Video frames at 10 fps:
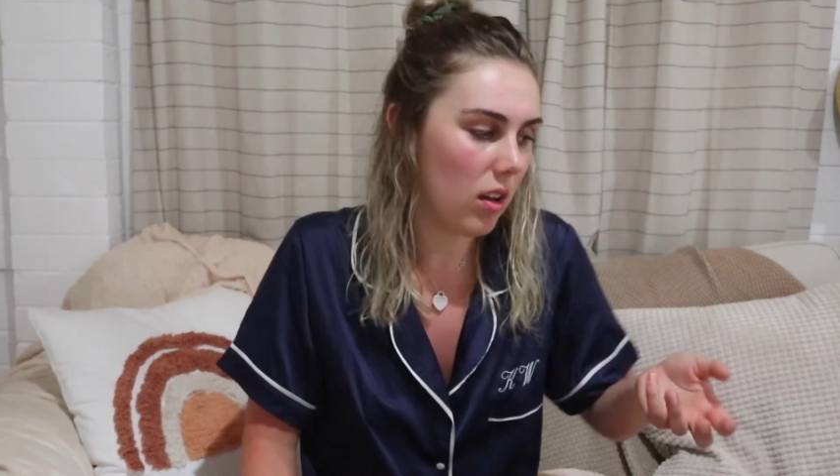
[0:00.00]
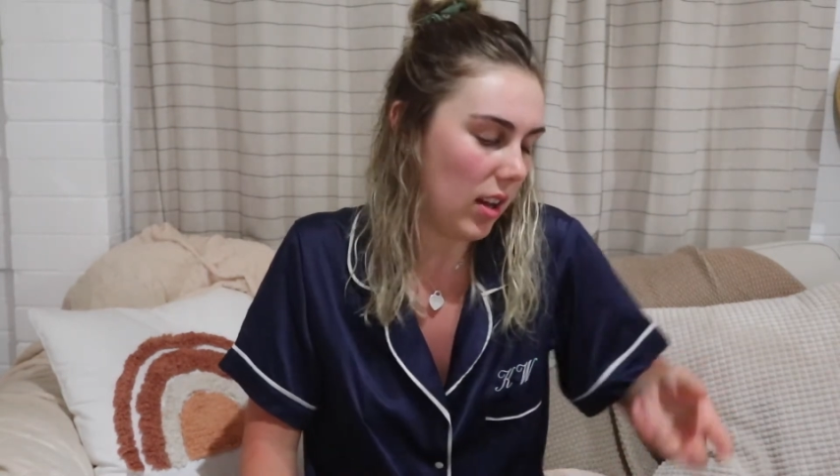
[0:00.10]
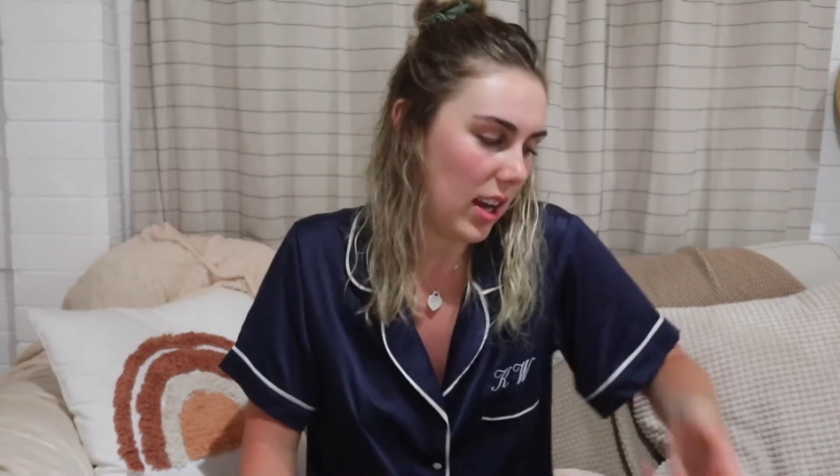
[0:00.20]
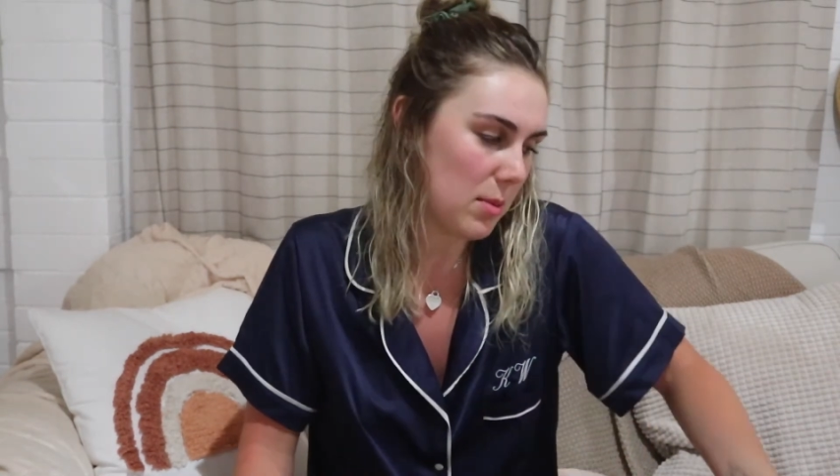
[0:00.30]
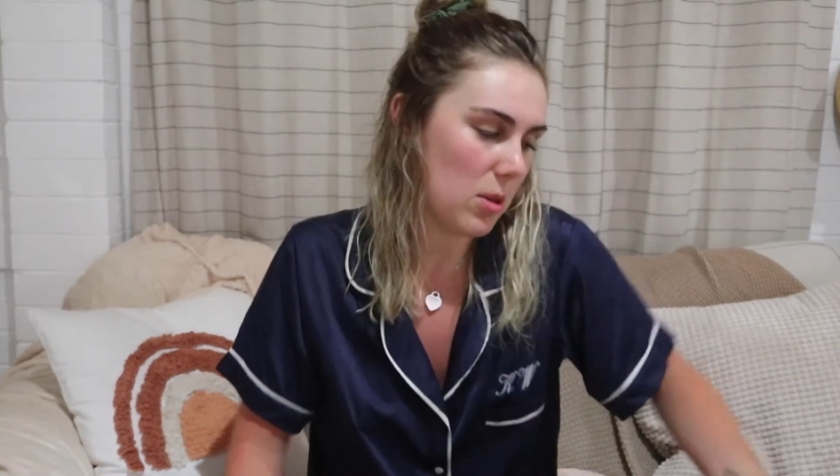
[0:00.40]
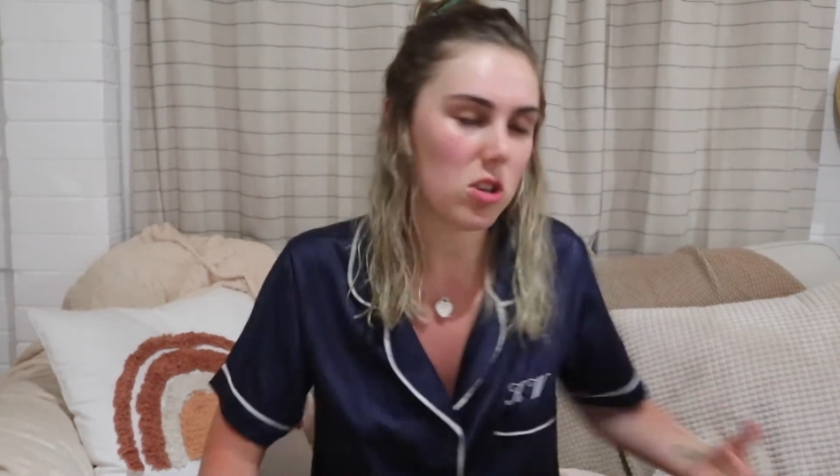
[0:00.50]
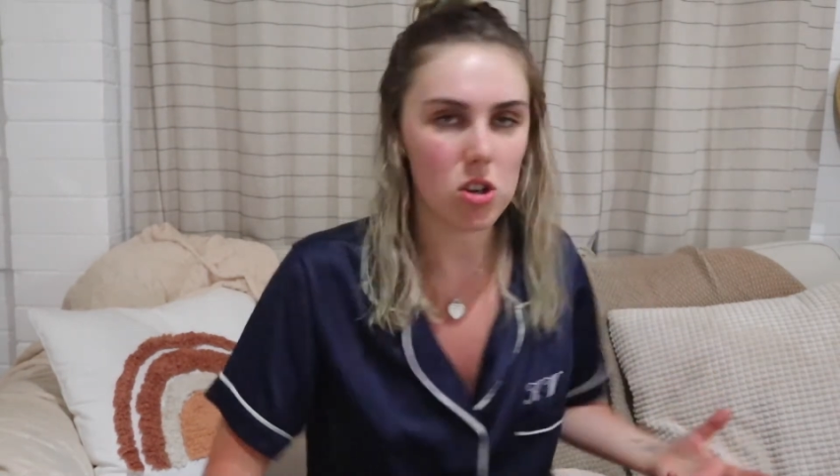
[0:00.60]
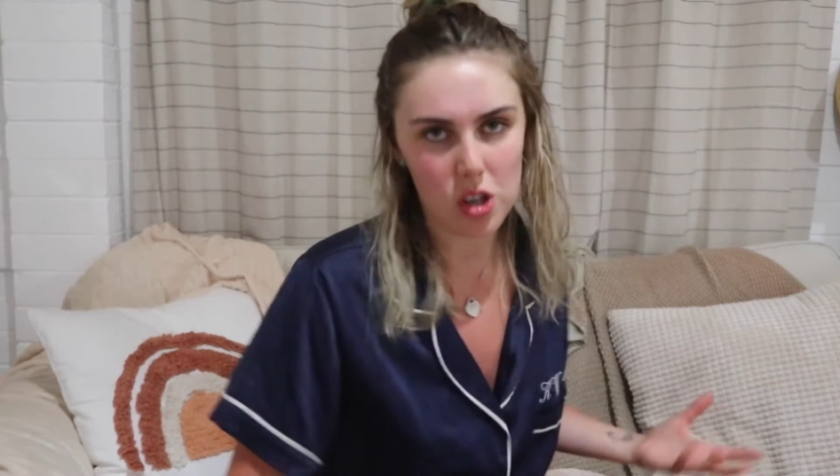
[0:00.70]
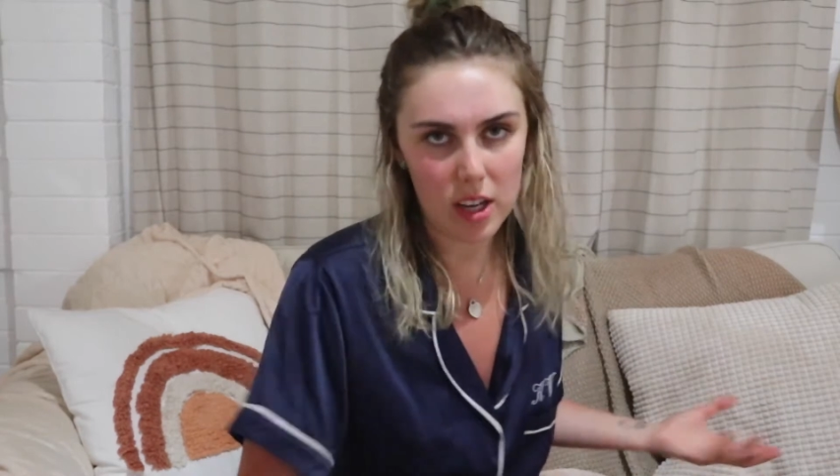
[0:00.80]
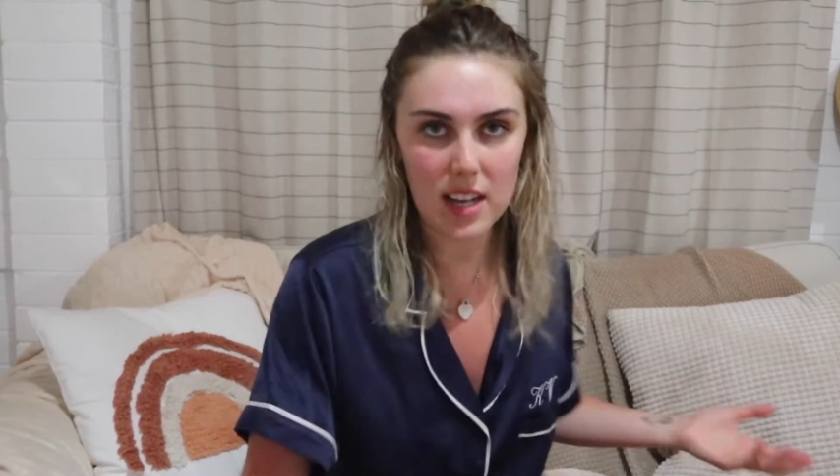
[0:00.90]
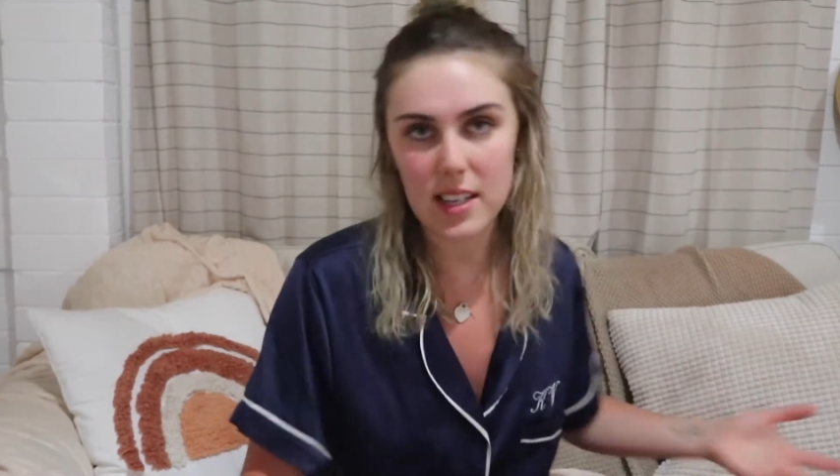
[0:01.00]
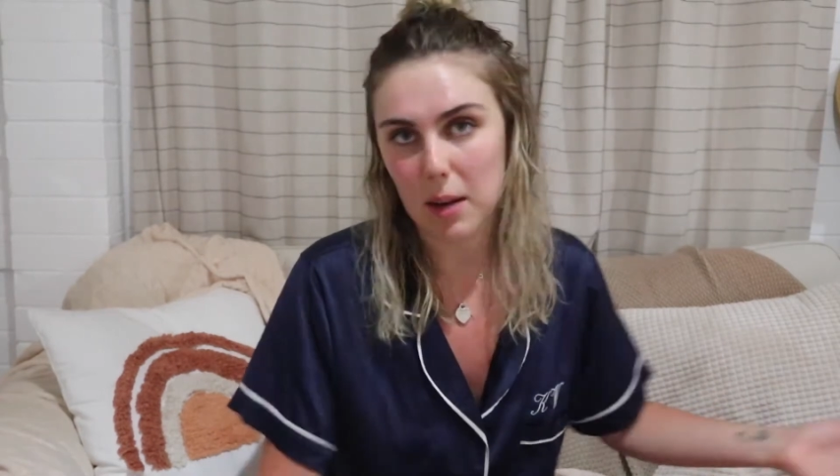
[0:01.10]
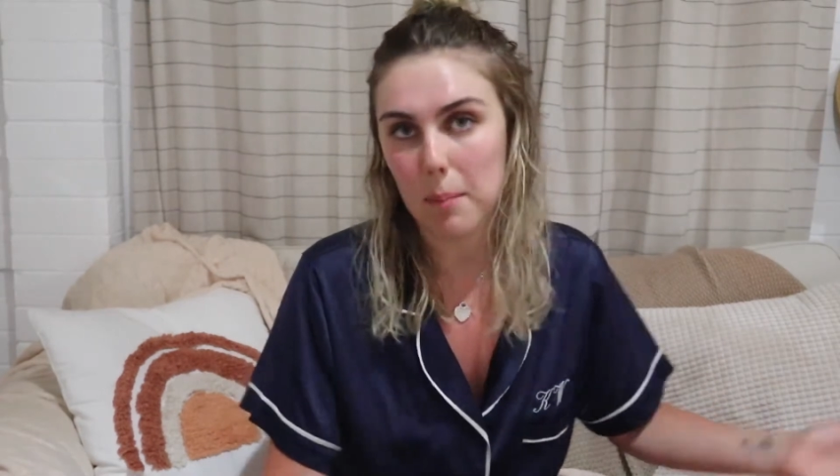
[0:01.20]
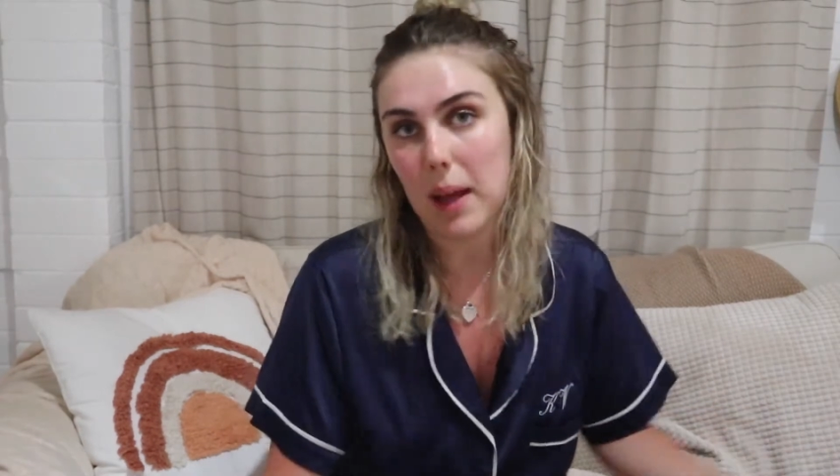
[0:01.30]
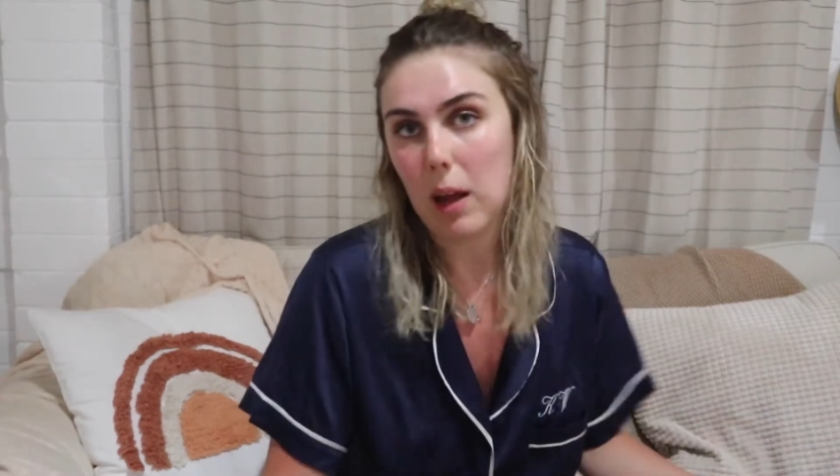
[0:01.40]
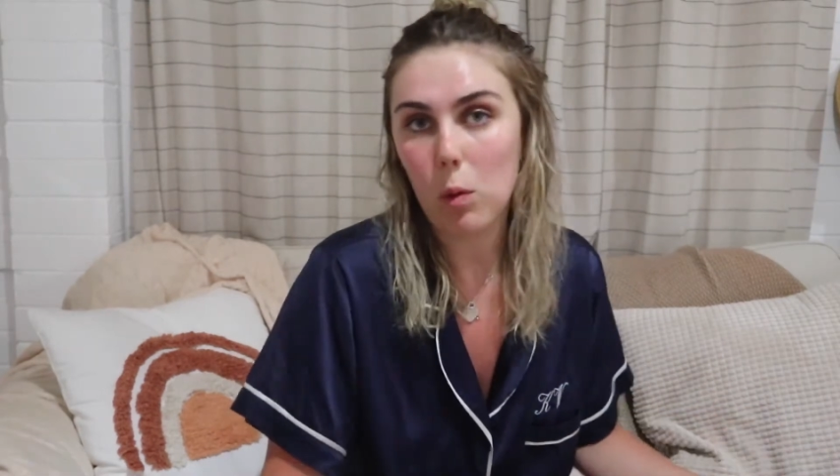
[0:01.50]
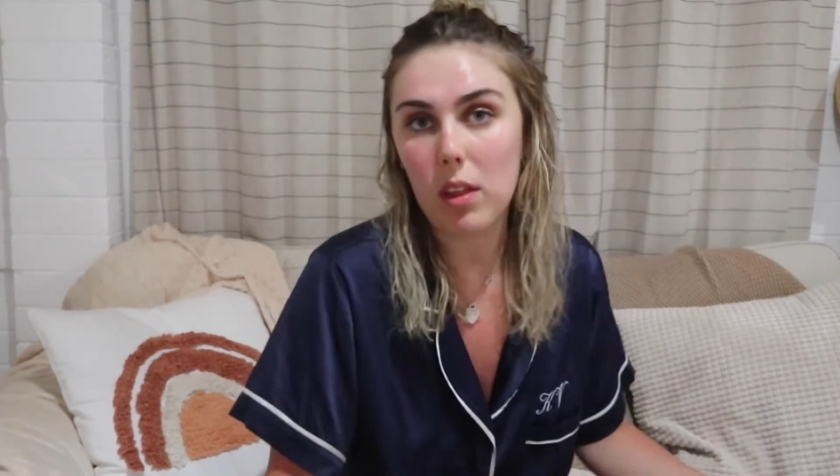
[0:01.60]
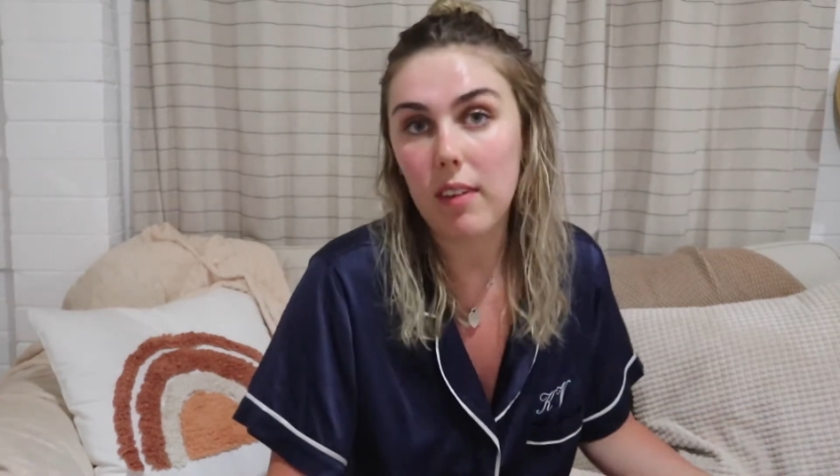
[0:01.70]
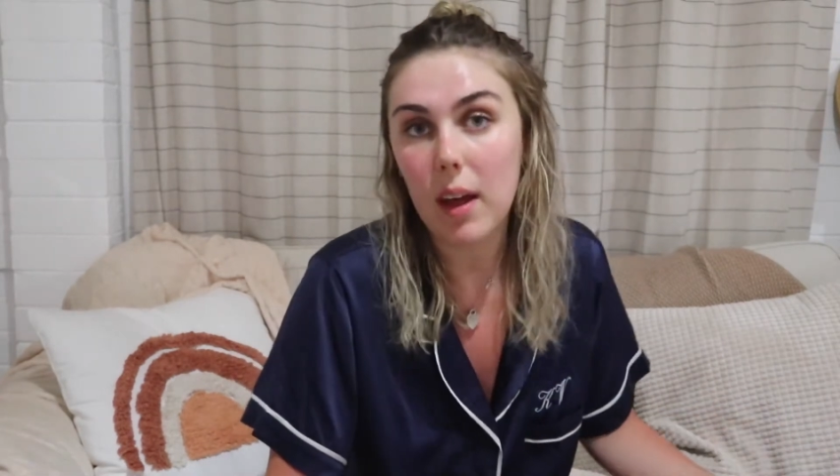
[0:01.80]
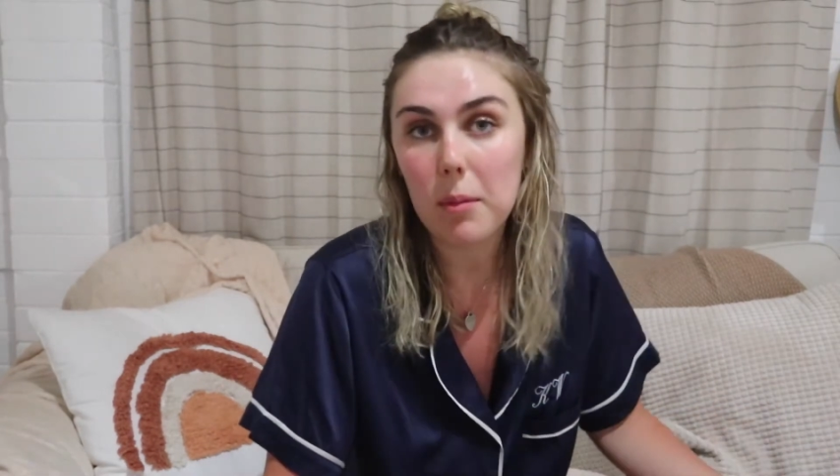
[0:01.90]
I suppose, socializing and being with
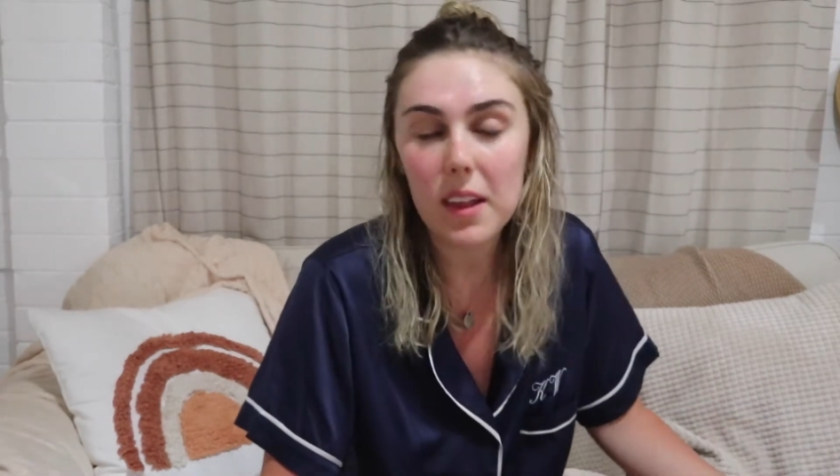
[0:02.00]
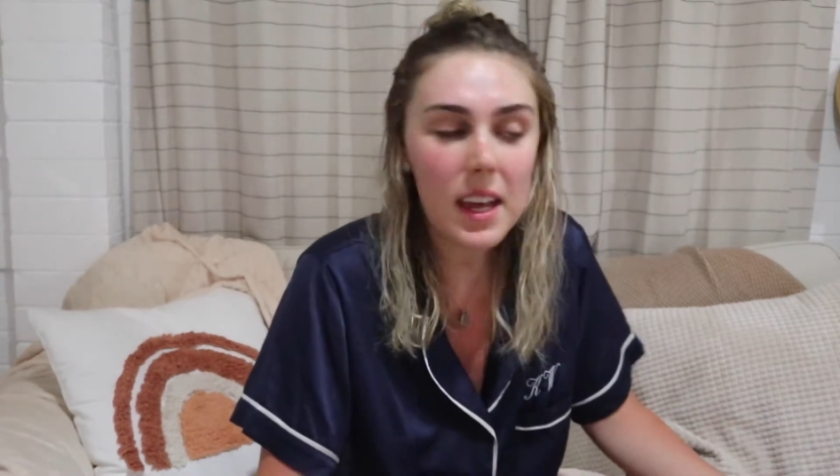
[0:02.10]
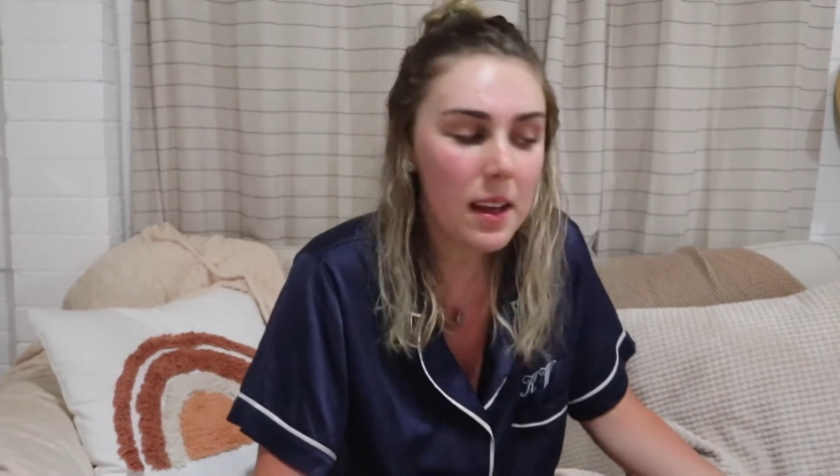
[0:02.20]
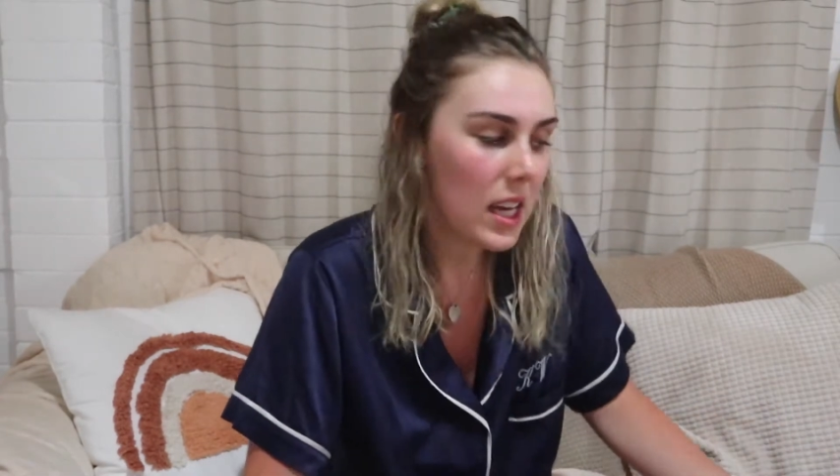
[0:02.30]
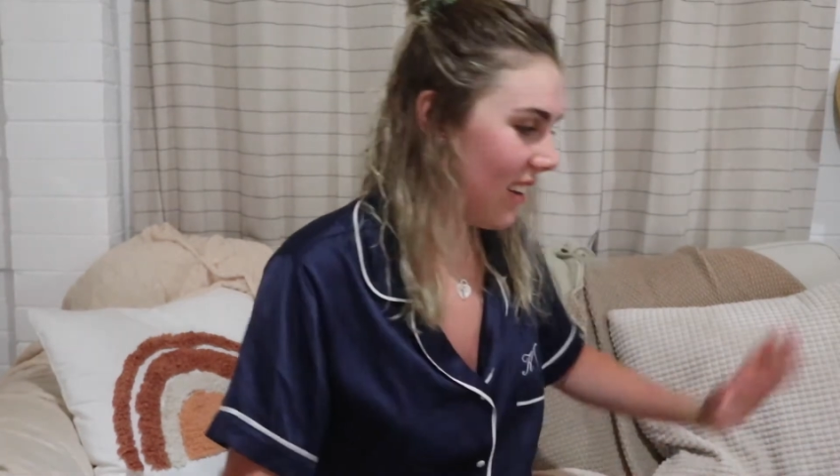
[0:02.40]
family.